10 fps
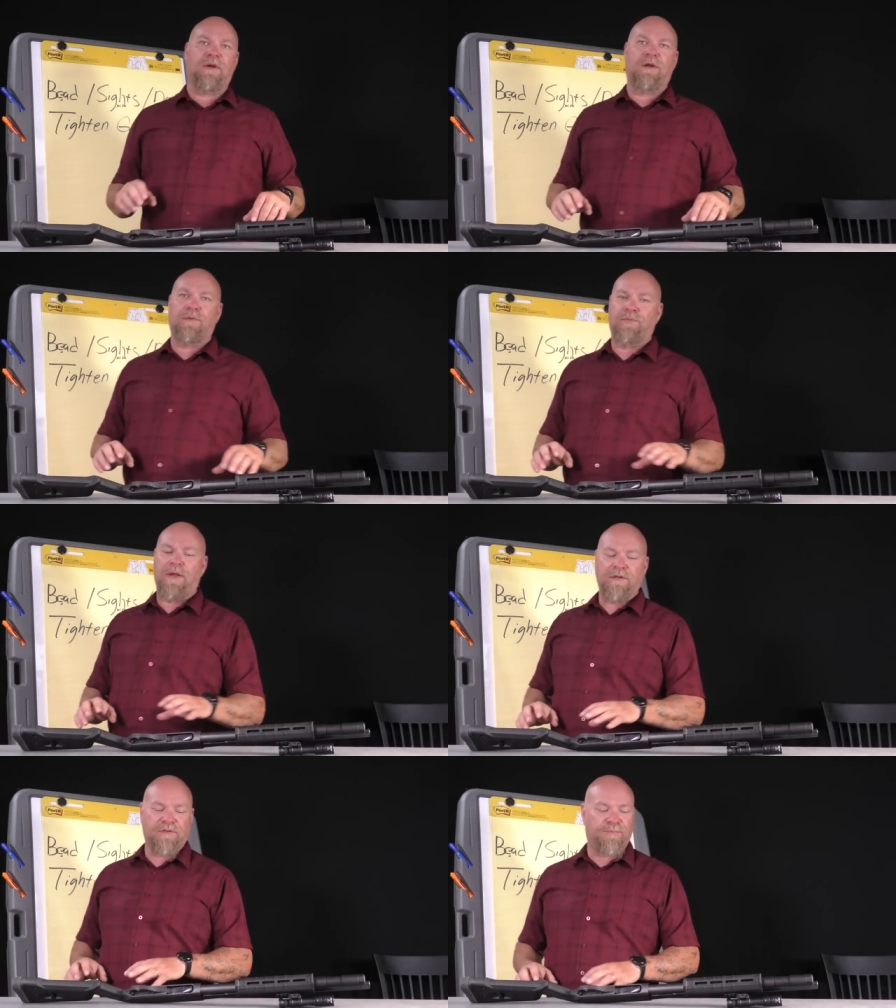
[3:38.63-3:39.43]
a
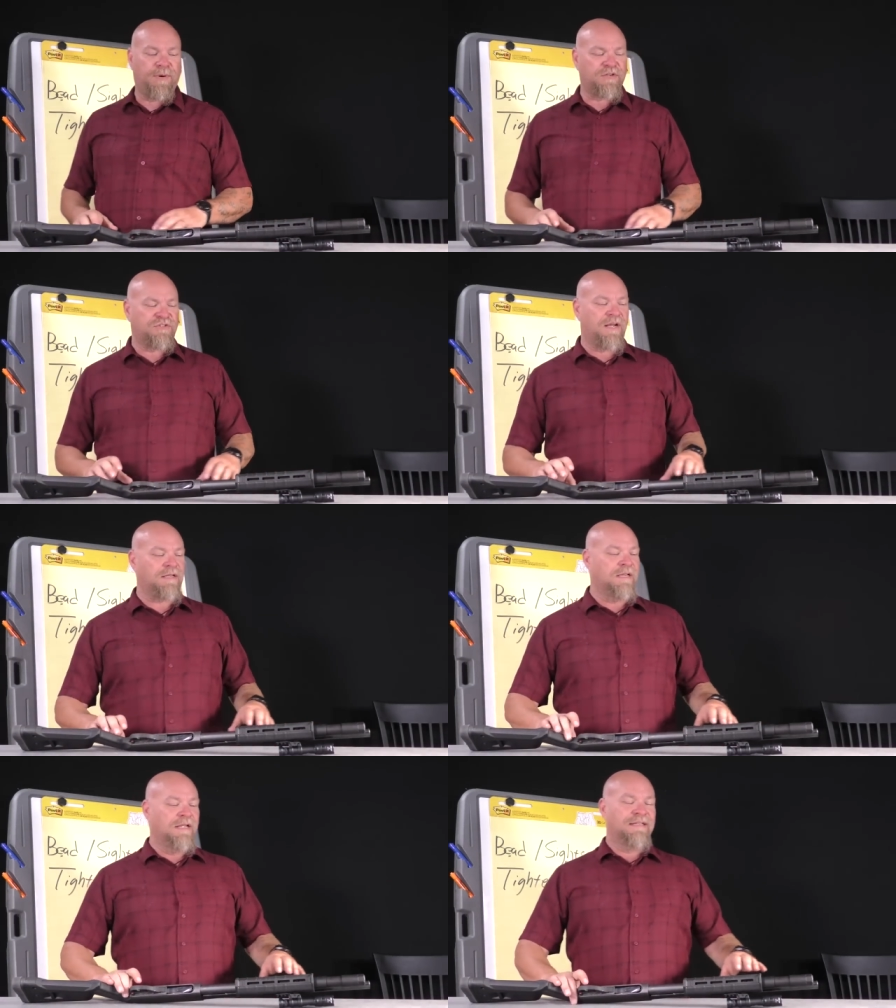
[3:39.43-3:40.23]
round of
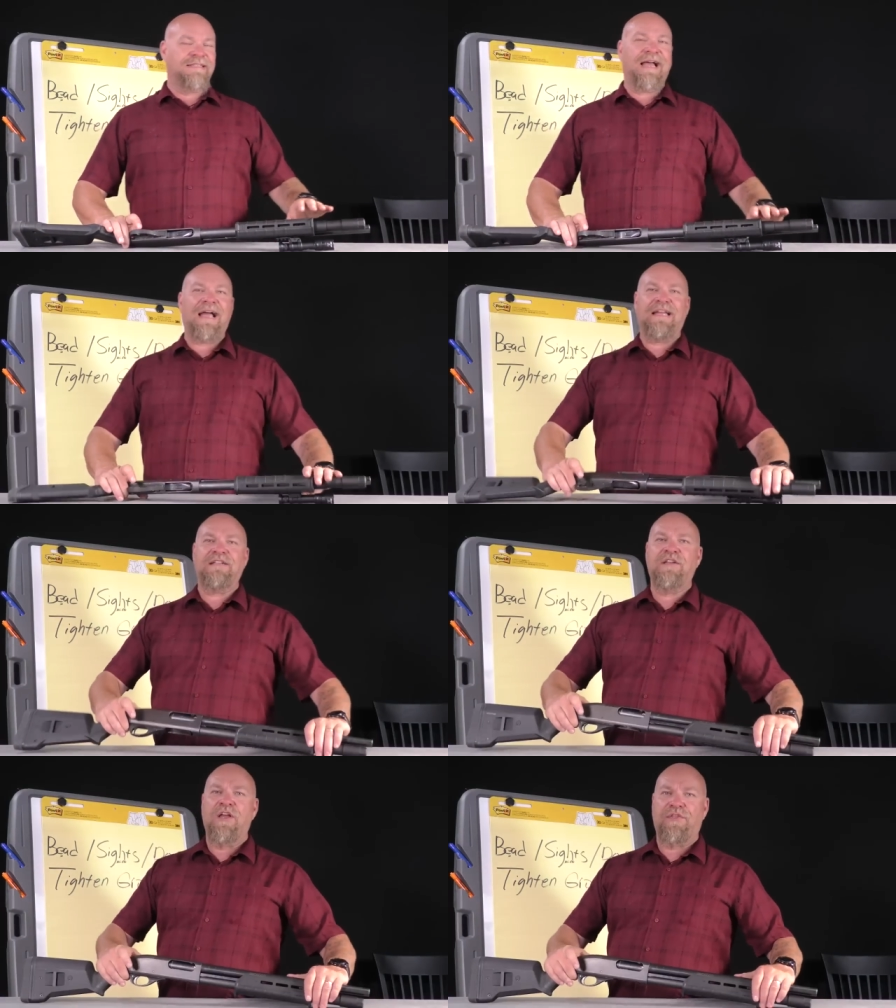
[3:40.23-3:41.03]
buckshot, nine
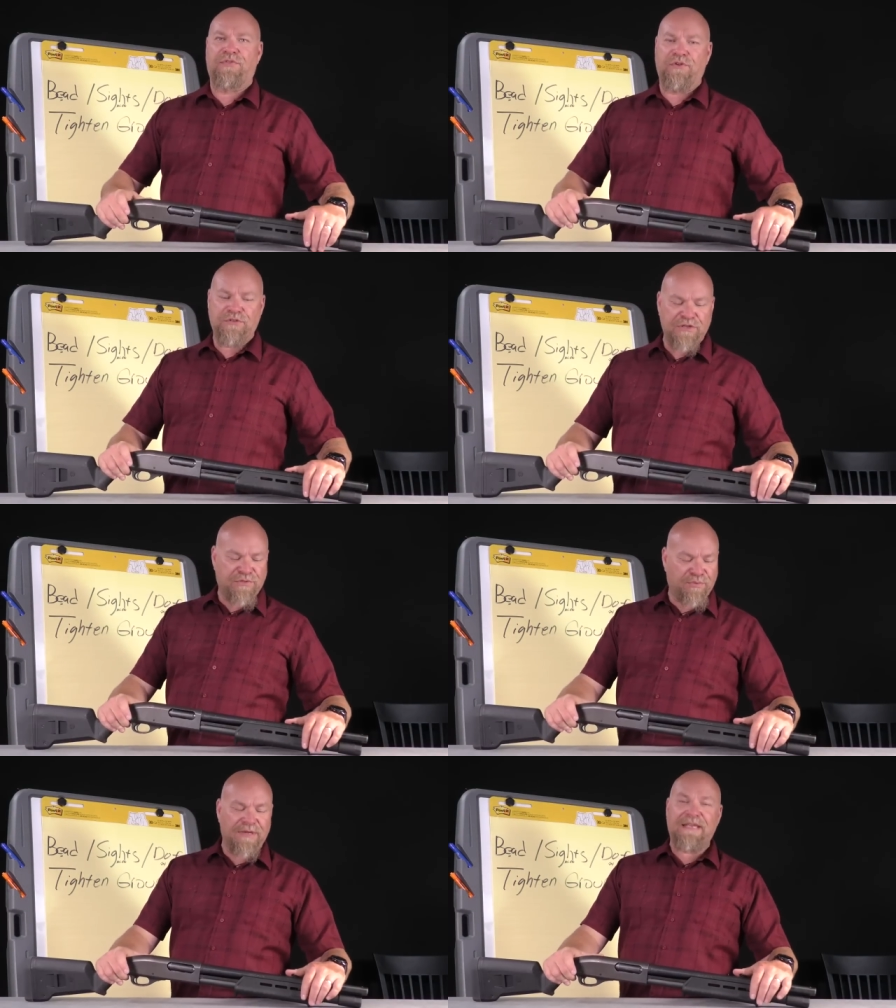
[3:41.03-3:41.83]

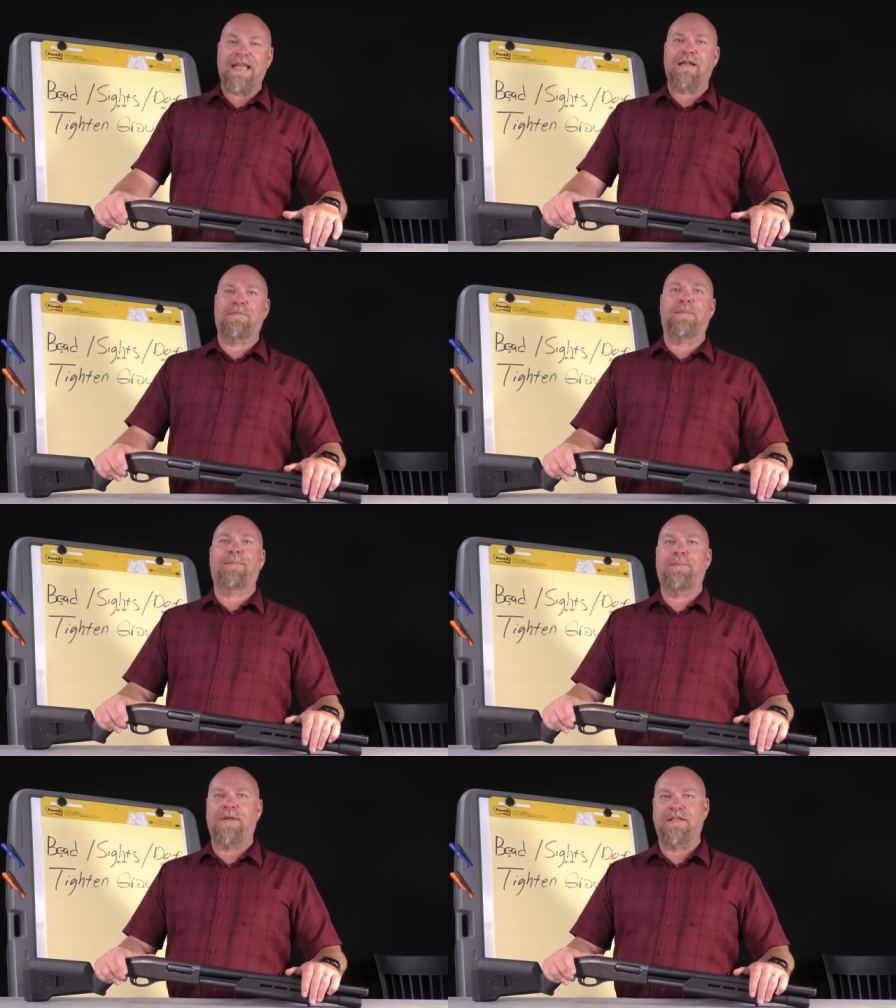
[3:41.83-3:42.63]
33 caliber
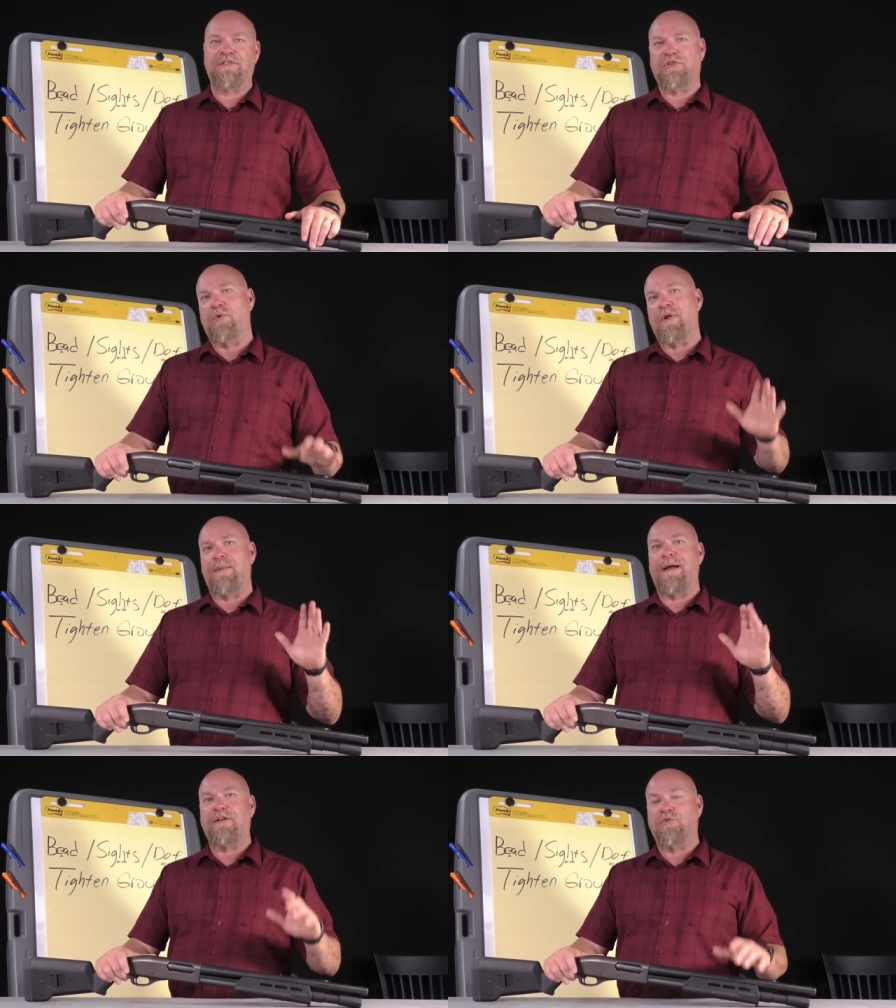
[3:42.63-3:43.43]
pellets going
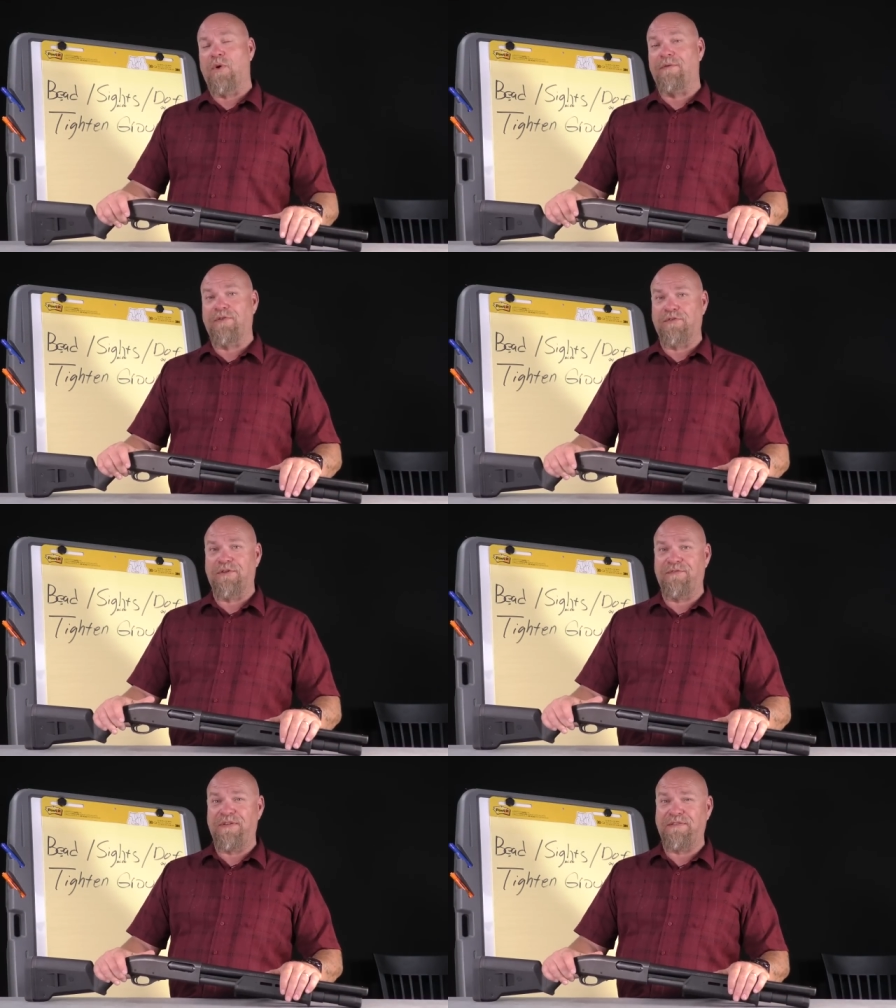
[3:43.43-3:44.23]
about
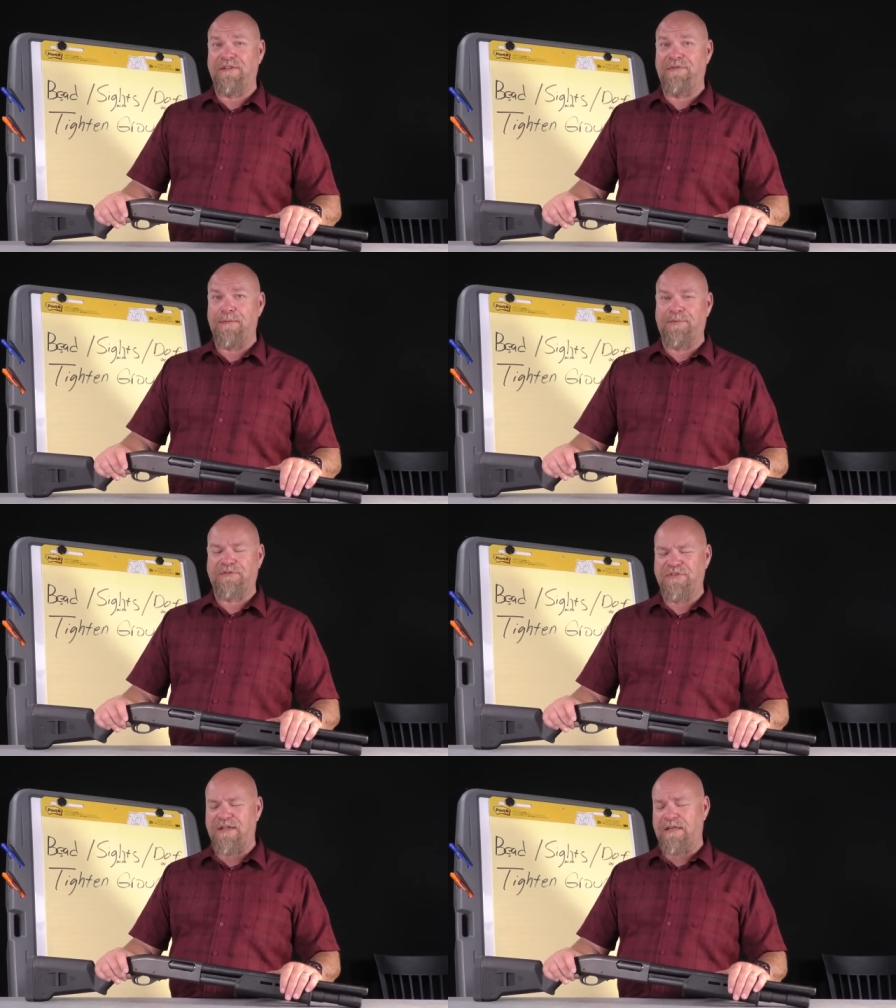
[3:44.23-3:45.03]
1,250 feet per
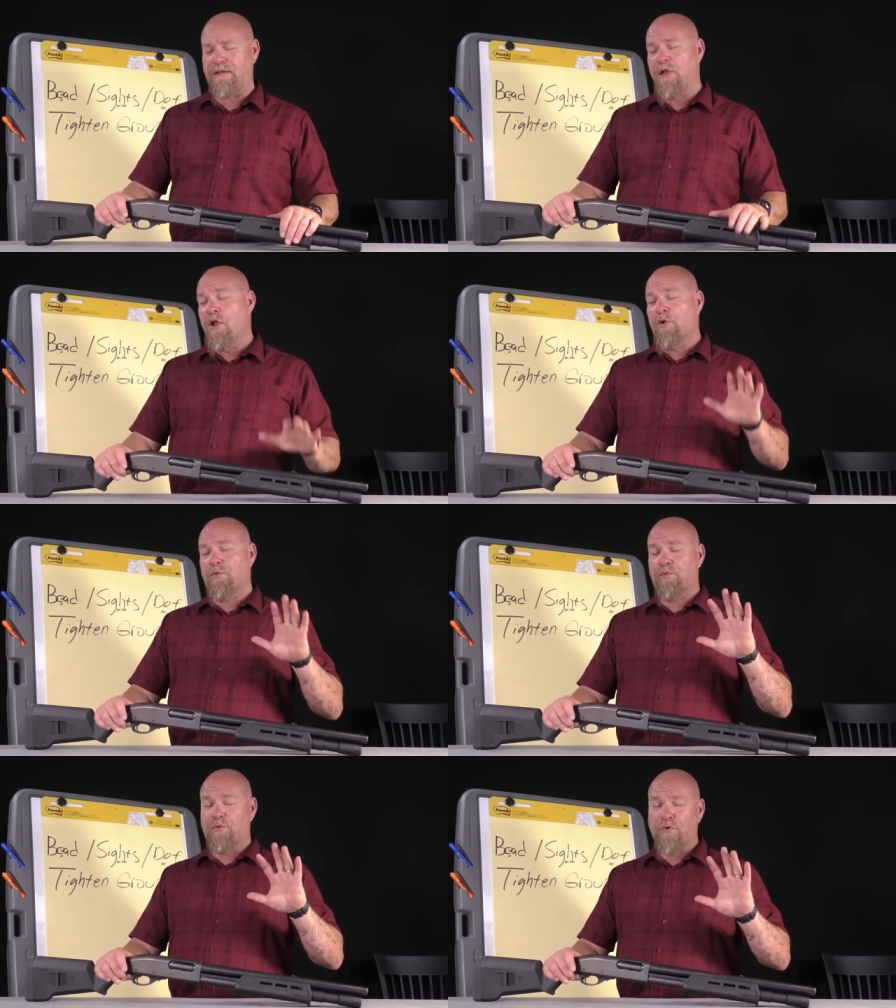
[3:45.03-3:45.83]
second,
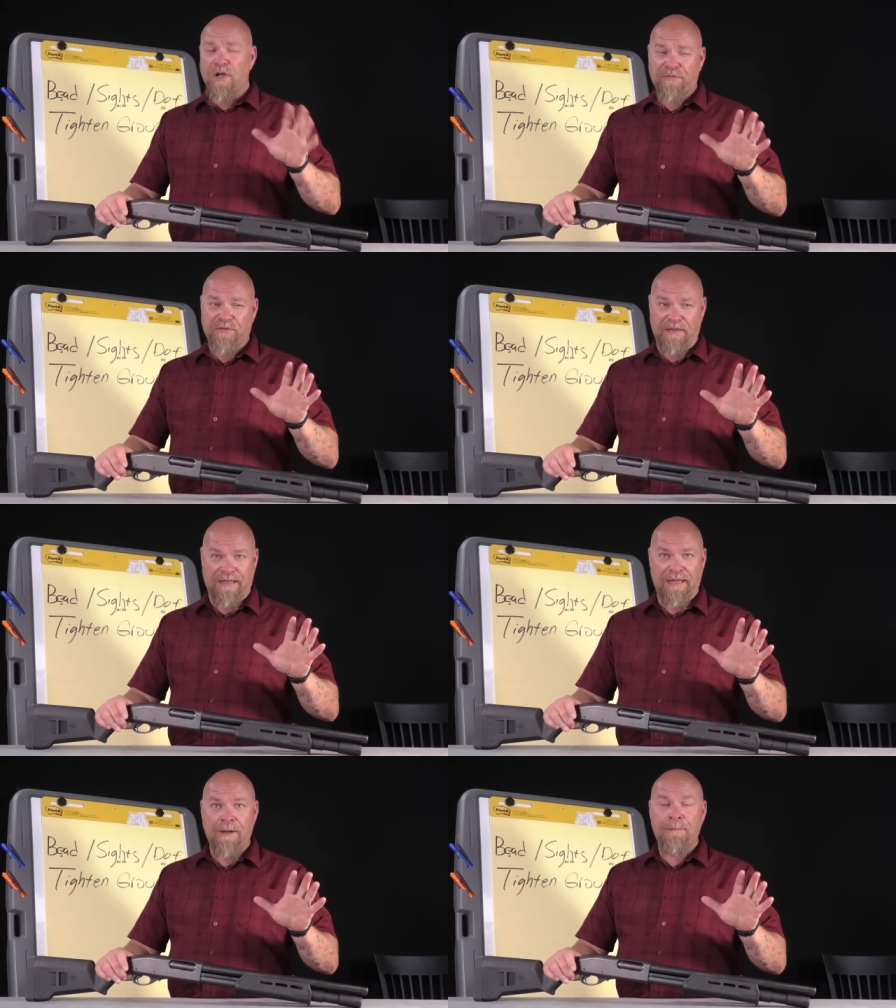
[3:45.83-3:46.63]

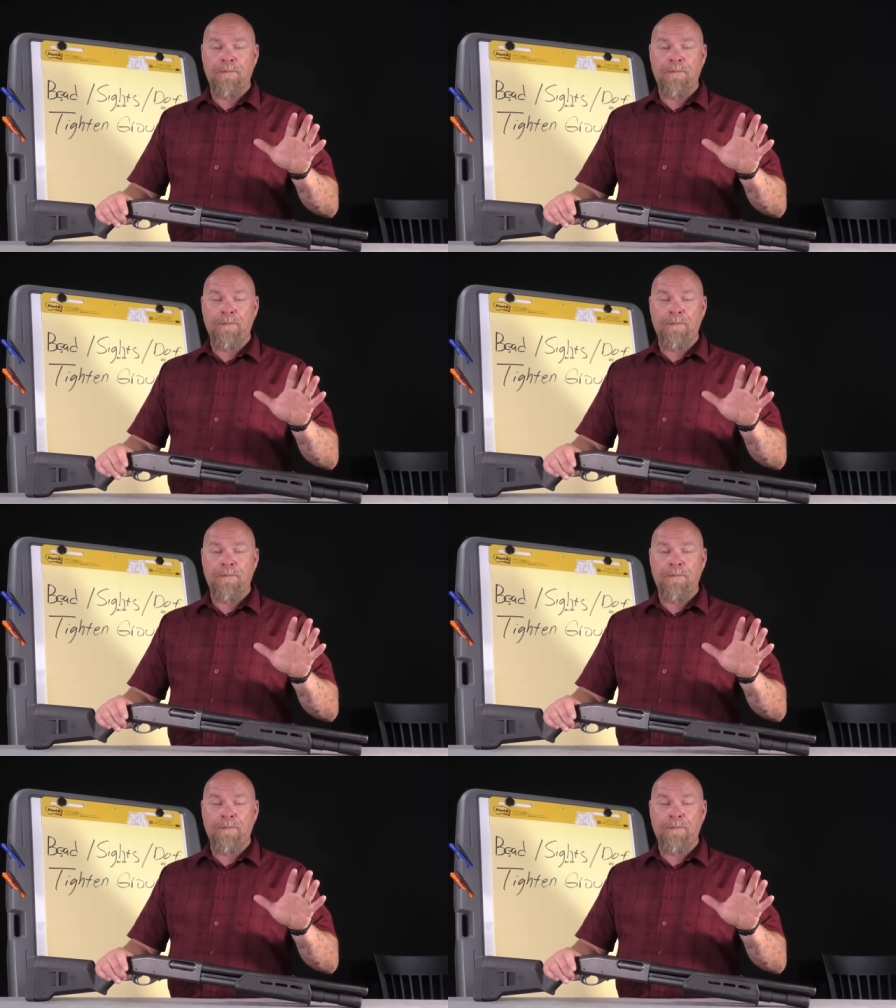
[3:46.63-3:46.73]
roughly